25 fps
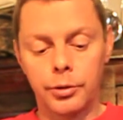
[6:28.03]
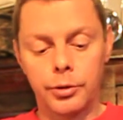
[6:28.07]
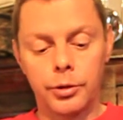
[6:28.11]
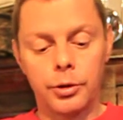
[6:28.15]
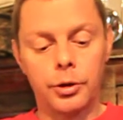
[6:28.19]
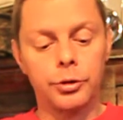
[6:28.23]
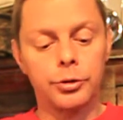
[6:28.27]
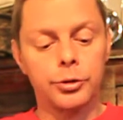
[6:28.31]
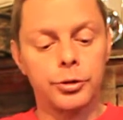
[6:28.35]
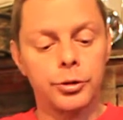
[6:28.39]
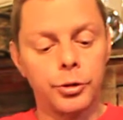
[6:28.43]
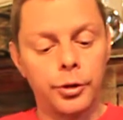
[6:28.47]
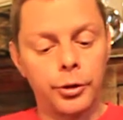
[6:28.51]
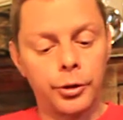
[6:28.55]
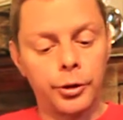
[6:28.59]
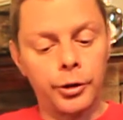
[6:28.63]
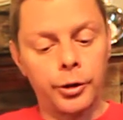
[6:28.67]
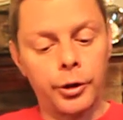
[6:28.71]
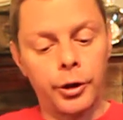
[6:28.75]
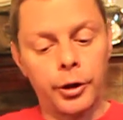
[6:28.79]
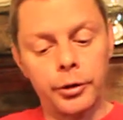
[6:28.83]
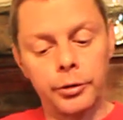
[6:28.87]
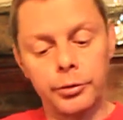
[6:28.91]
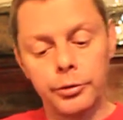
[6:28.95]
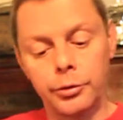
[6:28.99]
I'll show you
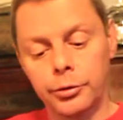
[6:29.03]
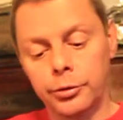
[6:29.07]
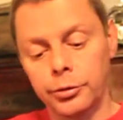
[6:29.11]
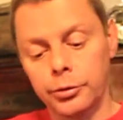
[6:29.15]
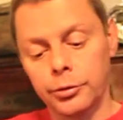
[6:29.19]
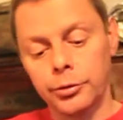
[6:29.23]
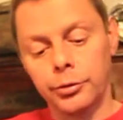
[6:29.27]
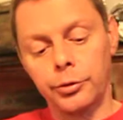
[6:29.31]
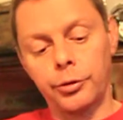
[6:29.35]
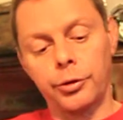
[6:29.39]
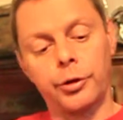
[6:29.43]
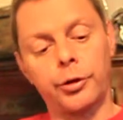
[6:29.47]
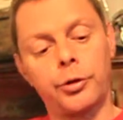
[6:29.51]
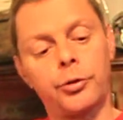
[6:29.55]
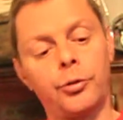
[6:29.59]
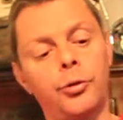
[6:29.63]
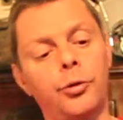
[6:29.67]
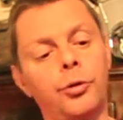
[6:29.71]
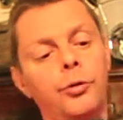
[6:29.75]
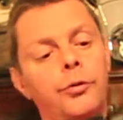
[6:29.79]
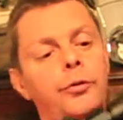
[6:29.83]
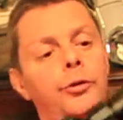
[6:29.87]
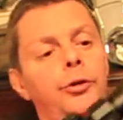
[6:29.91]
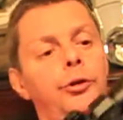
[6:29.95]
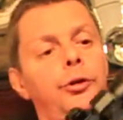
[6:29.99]
that as soon as I go
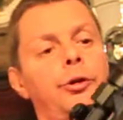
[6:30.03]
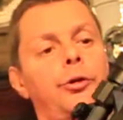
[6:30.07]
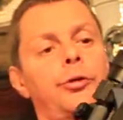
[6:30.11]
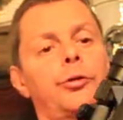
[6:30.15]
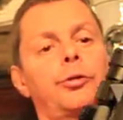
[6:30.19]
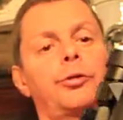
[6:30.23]
over the other